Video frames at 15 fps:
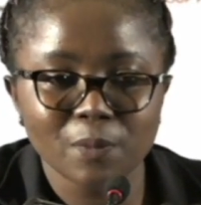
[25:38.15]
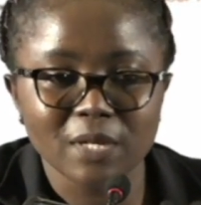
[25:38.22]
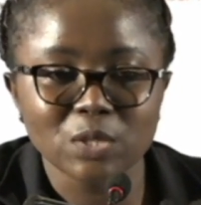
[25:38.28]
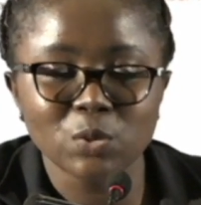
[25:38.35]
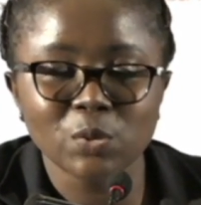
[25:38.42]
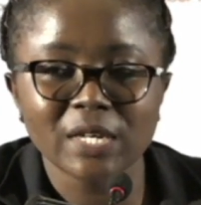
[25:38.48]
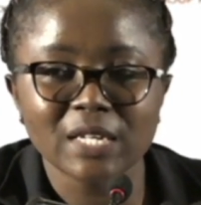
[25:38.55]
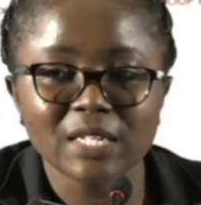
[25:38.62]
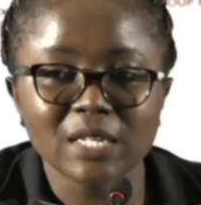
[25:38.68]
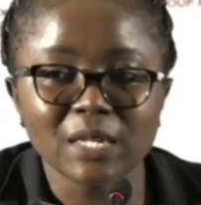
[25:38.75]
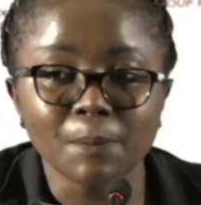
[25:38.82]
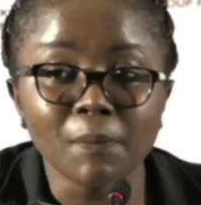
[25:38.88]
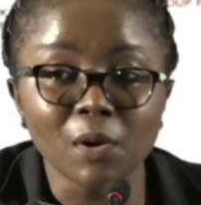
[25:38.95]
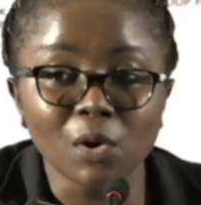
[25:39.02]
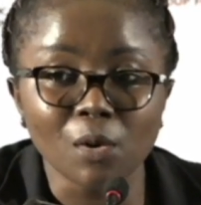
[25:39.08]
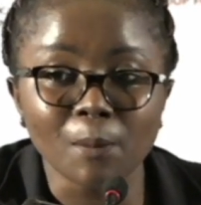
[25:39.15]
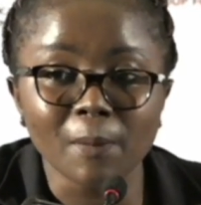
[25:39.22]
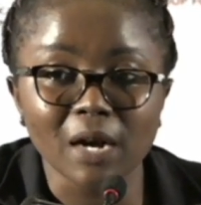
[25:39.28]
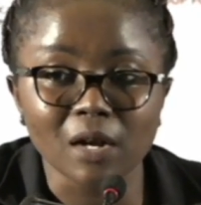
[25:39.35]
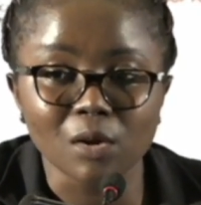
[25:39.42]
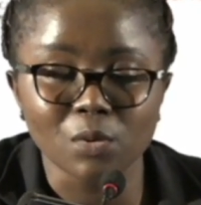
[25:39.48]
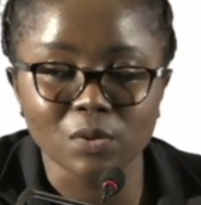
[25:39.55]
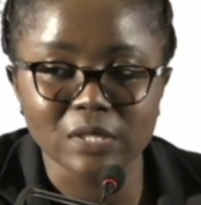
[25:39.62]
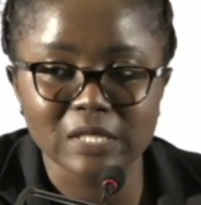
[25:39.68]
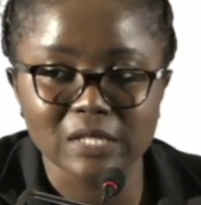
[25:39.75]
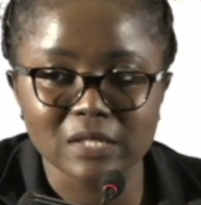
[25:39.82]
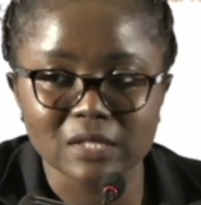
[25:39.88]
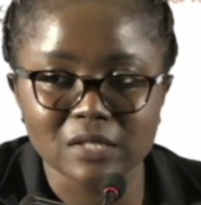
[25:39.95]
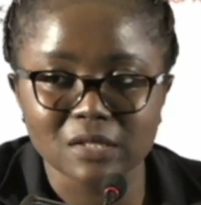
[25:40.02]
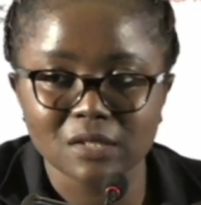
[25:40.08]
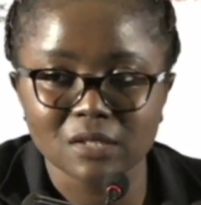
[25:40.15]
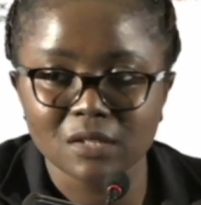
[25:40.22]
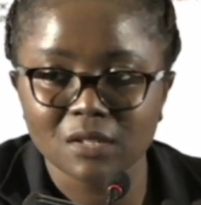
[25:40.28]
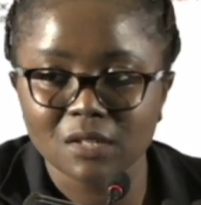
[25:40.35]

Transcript: pursuing diploma courses.